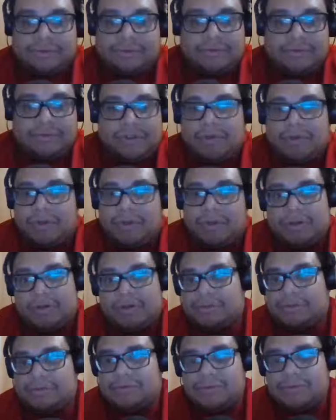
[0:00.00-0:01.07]
go in there
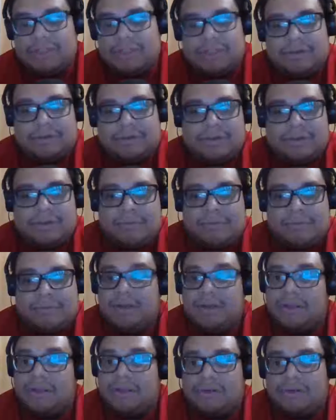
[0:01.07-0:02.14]
and
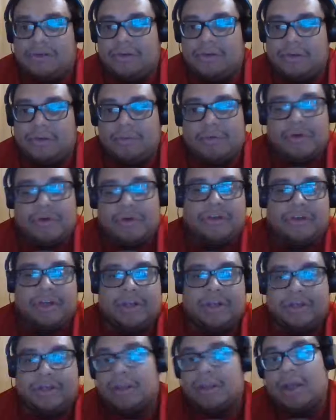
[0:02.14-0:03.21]
compete against another person
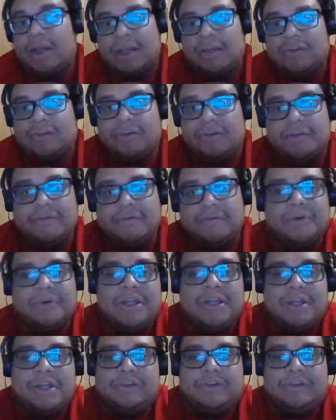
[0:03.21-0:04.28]
at the highest level.
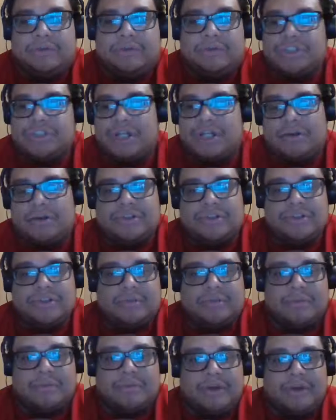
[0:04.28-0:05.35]
So shout out to
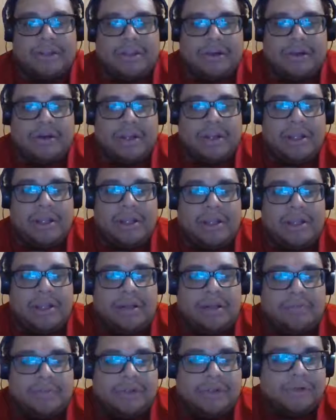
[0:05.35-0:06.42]
your buddy there.
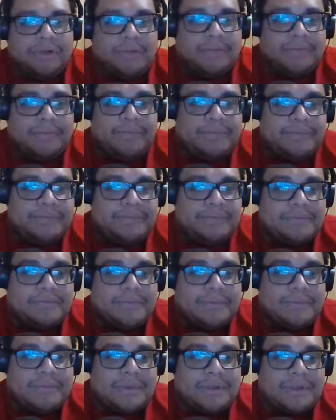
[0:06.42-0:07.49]
And Bill,
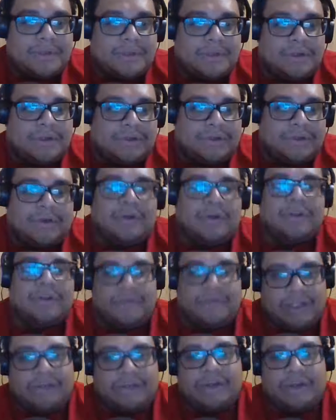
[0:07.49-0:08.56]
all the
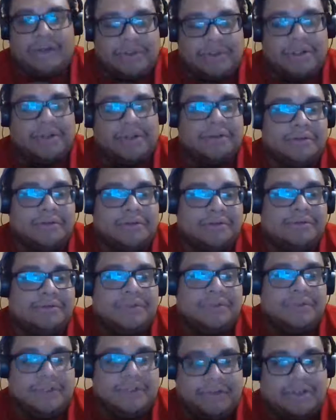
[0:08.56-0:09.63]
fans out there
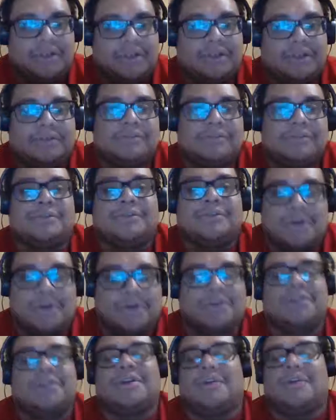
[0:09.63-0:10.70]
listening, go
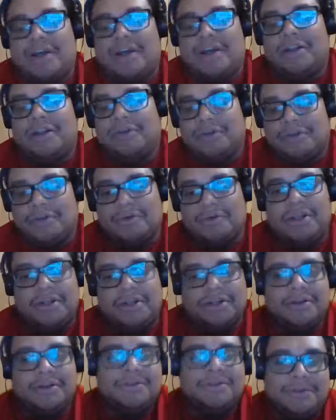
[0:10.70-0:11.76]
look up Valerie
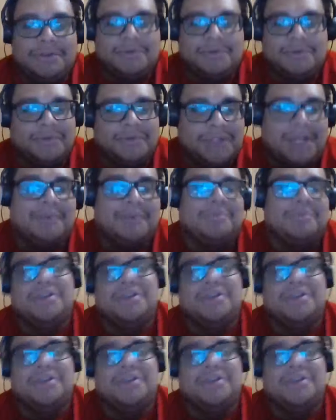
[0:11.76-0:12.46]
Loreda. You will not be